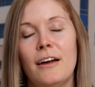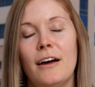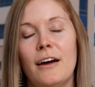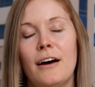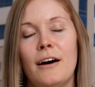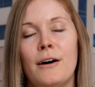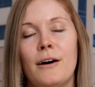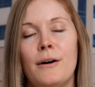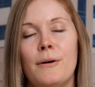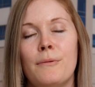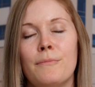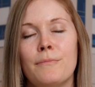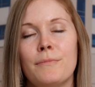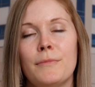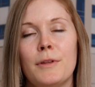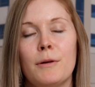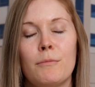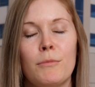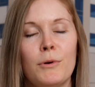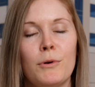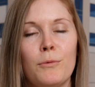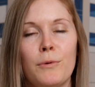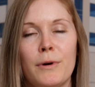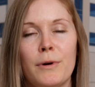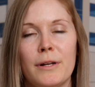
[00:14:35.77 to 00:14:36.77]

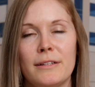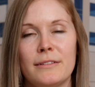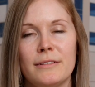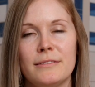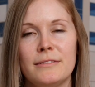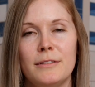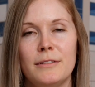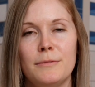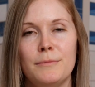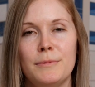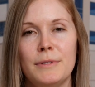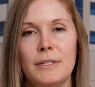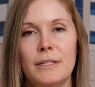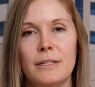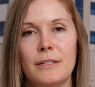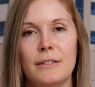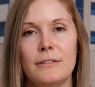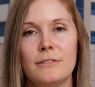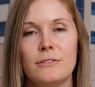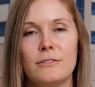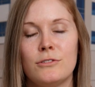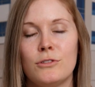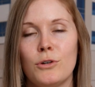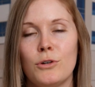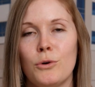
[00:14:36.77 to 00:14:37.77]
Number one is to be
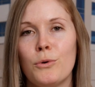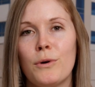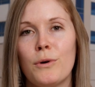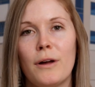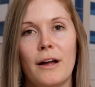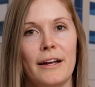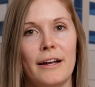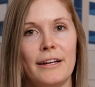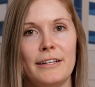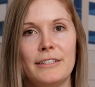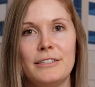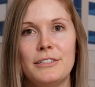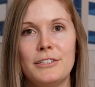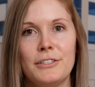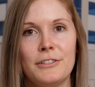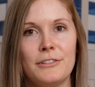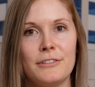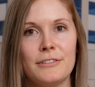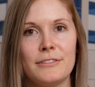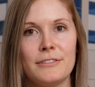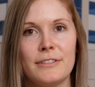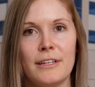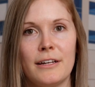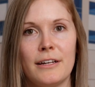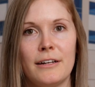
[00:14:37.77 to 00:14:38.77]
so kind to
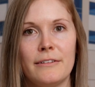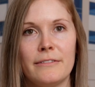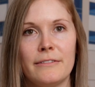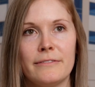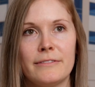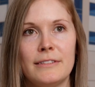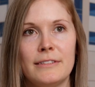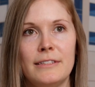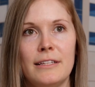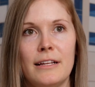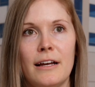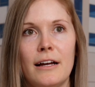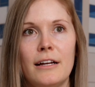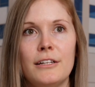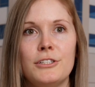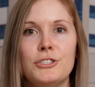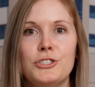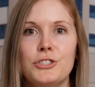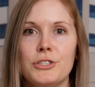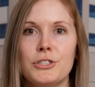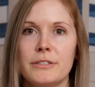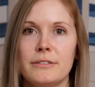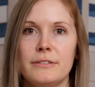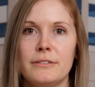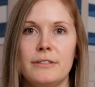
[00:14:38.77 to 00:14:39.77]
yourselves, not
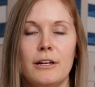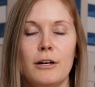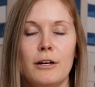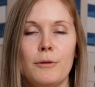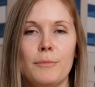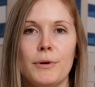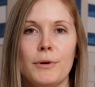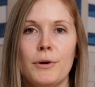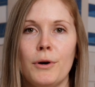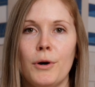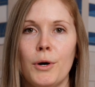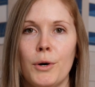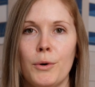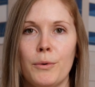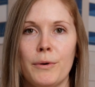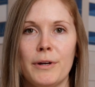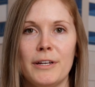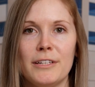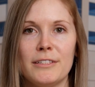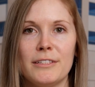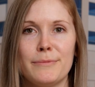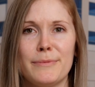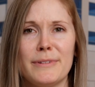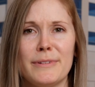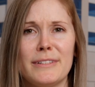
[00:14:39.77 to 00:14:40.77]
just now, but
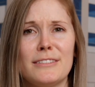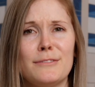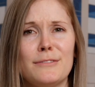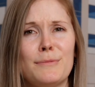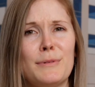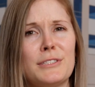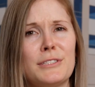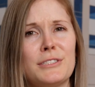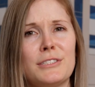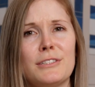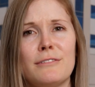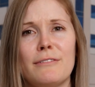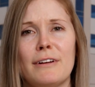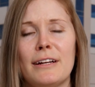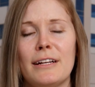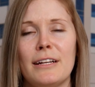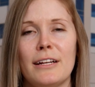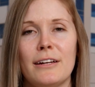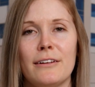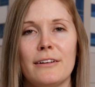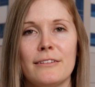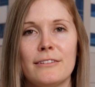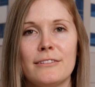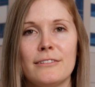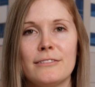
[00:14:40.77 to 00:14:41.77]
always, but especially right
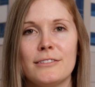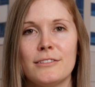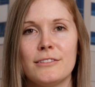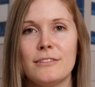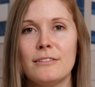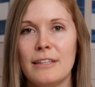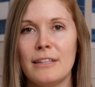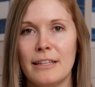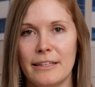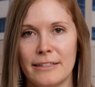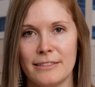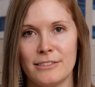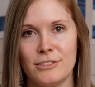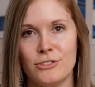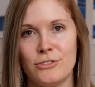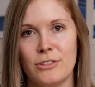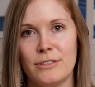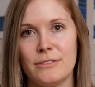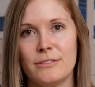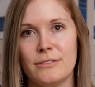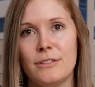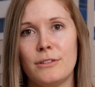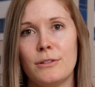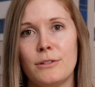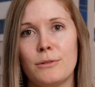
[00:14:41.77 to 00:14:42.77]
now. There's still a lot of
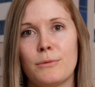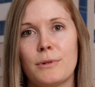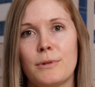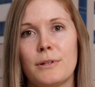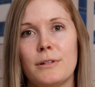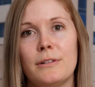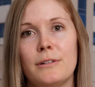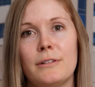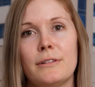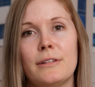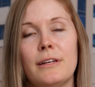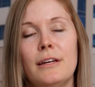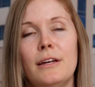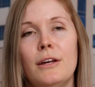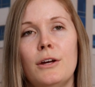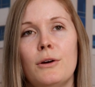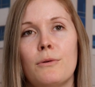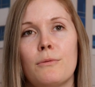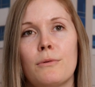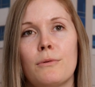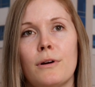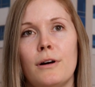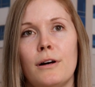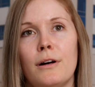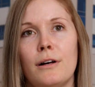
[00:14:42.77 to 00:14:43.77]
stress in the world.
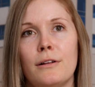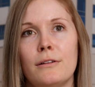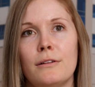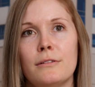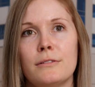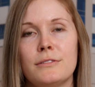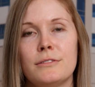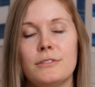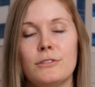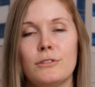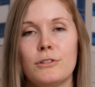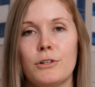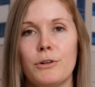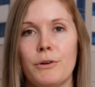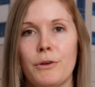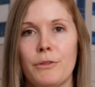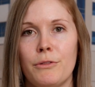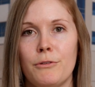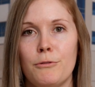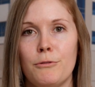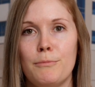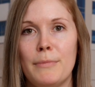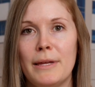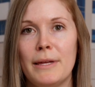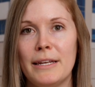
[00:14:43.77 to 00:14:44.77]
We're all still going
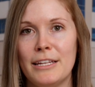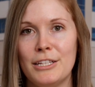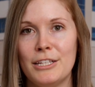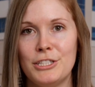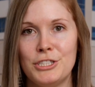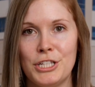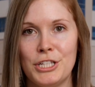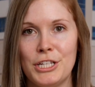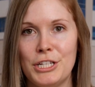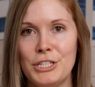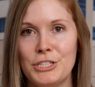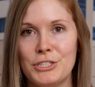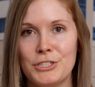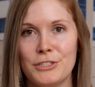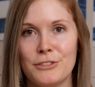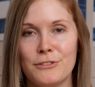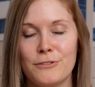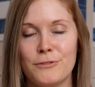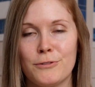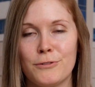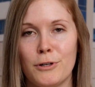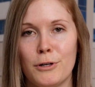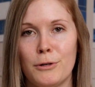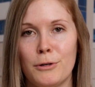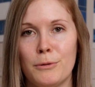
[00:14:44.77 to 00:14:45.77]
through many changes
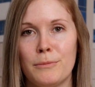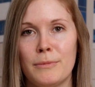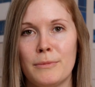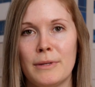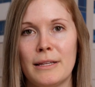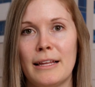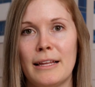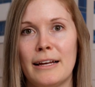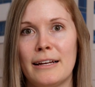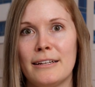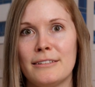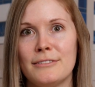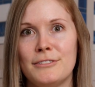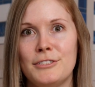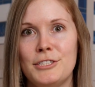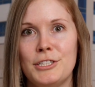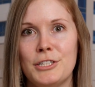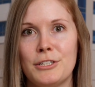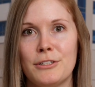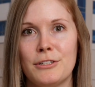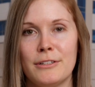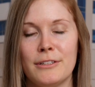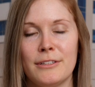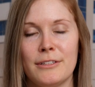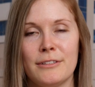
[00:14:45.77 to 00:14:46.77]
from last
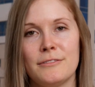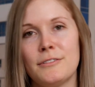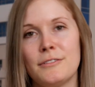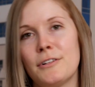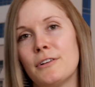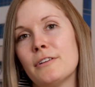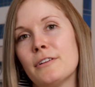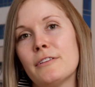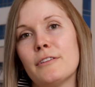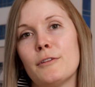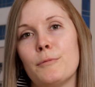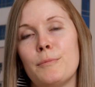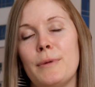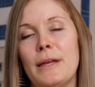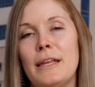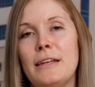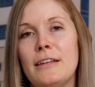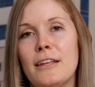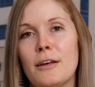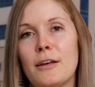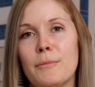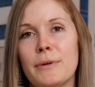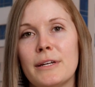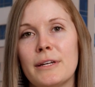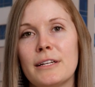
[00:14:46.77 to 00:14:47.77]
year and the start of the
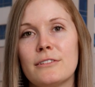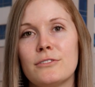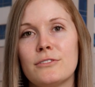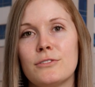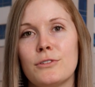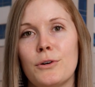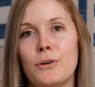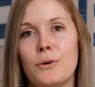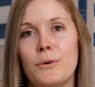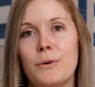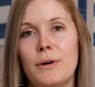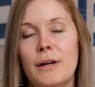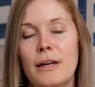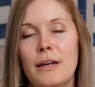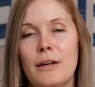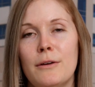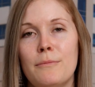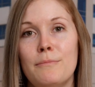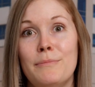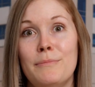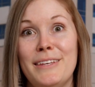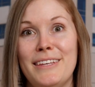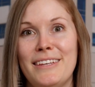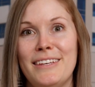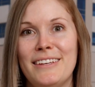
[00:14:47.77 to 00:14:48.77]
pandemic. So
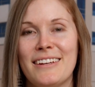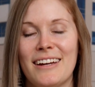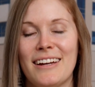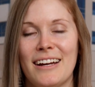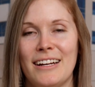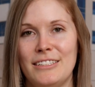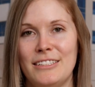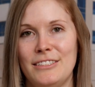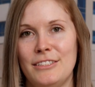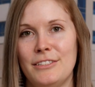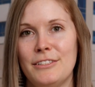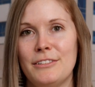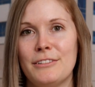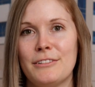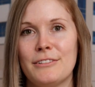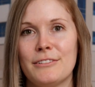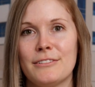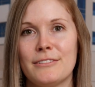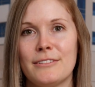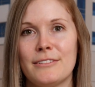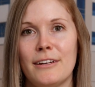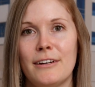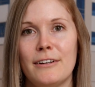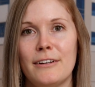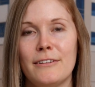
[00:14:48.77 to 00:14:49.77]
be kind to
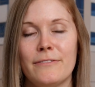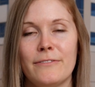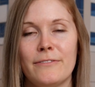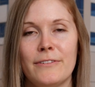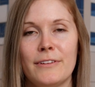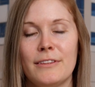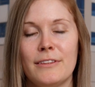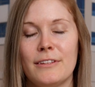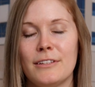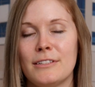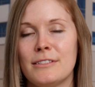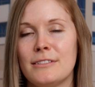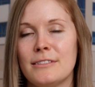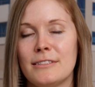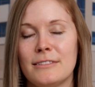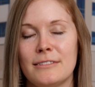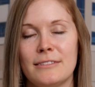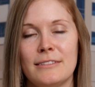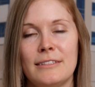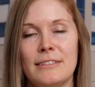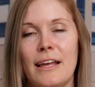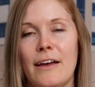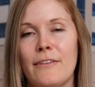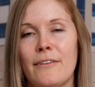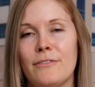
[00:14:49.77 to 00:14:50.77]
yourself. It
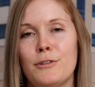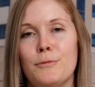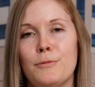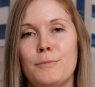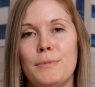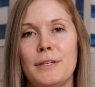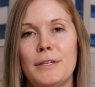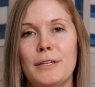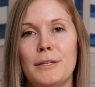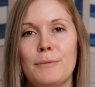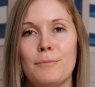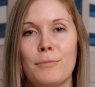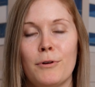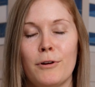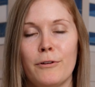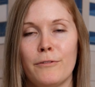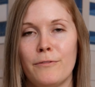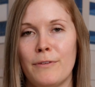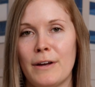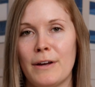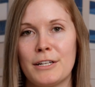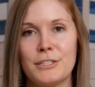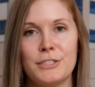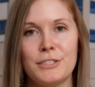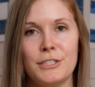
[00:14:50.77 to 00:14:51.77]
doesn't have to be
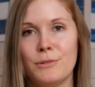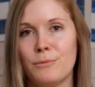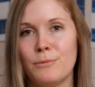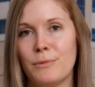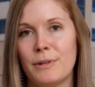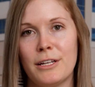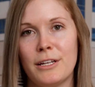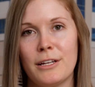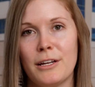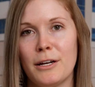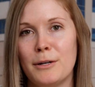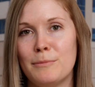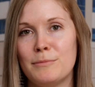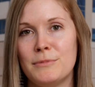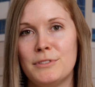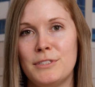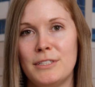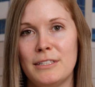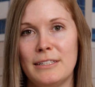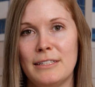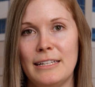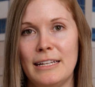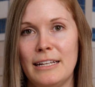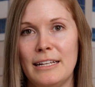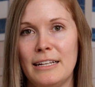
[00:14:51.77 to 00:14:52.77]
perfection when it comes
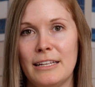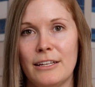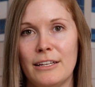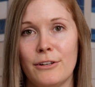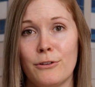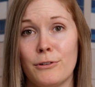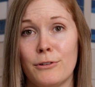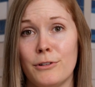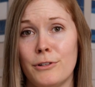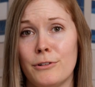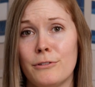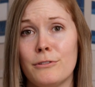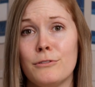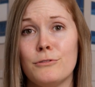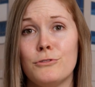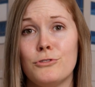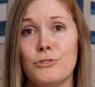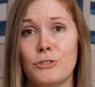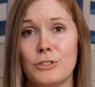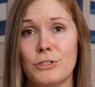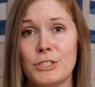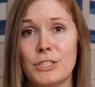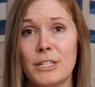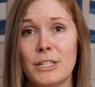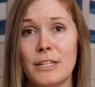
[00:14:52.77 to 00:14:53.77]
to eating or your
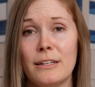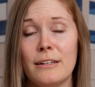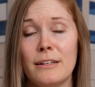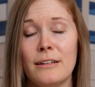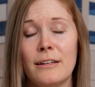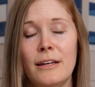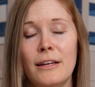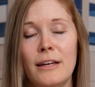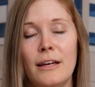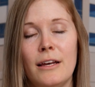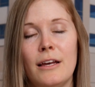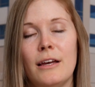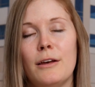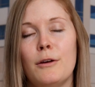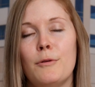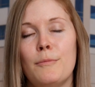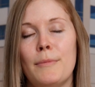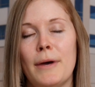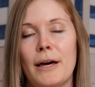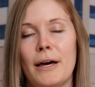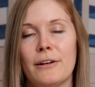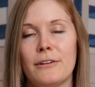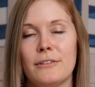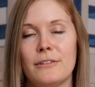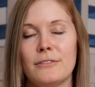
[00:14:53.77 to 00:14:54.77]
nutrition. It
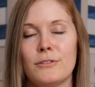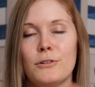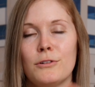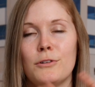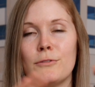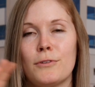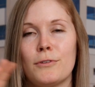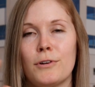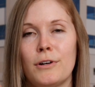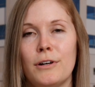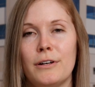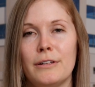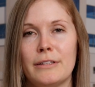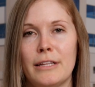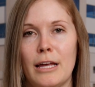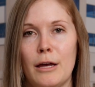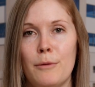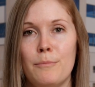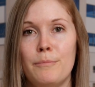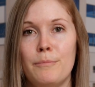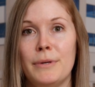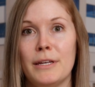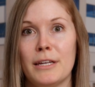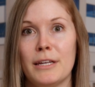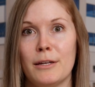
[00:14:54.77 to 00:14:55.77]
matters overall in
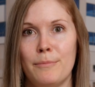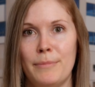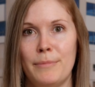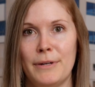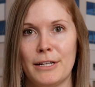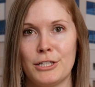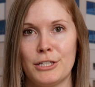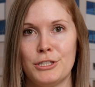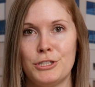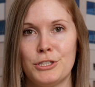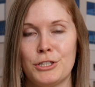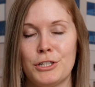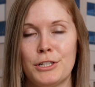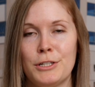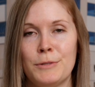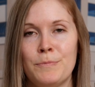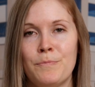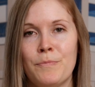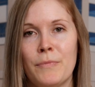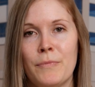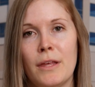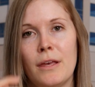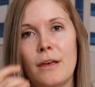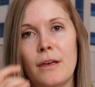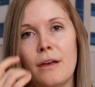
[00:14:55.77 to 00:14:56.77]
that big picture.
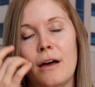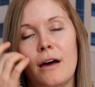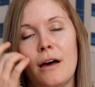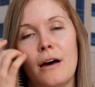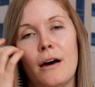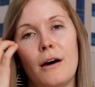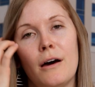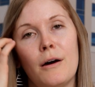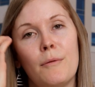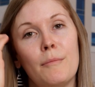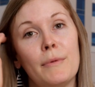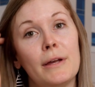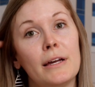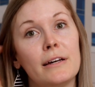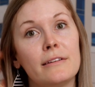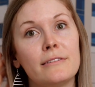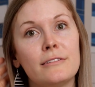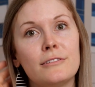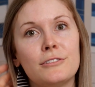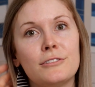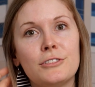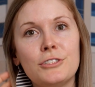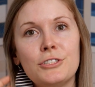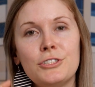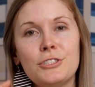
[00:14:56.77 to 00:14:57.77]
My
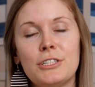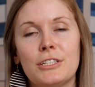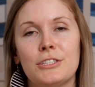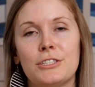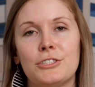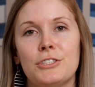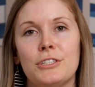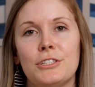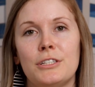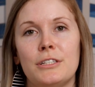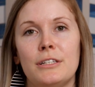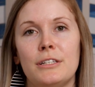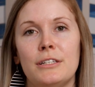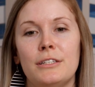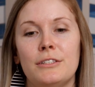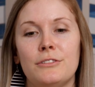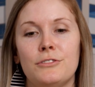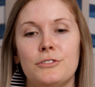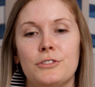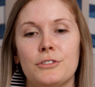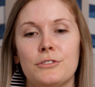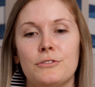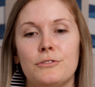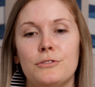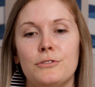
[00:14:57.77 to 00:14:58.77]
other suggestion is
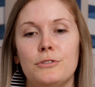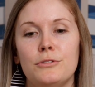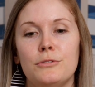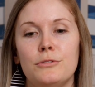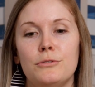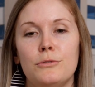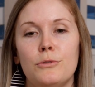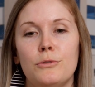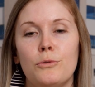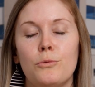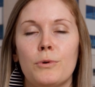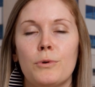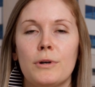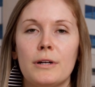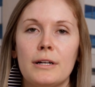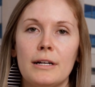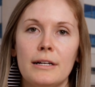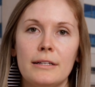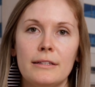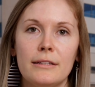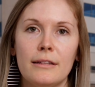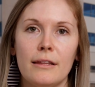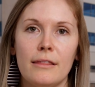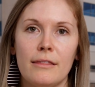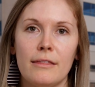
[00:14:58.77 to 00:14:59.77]
just to work
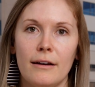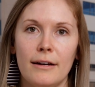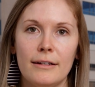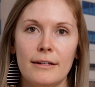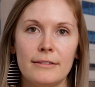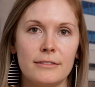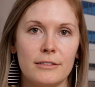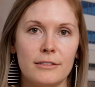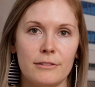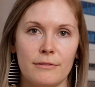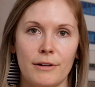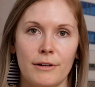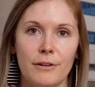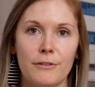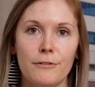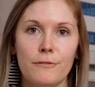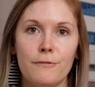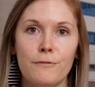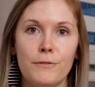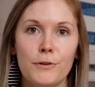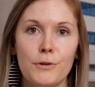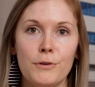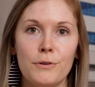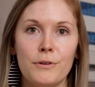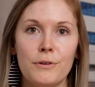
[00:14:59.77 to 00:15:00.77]
on the thoughts around
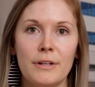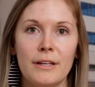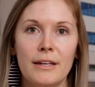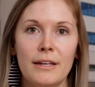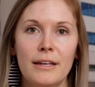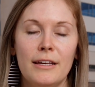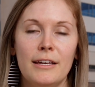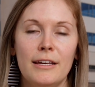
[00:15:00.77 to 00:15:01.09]
food.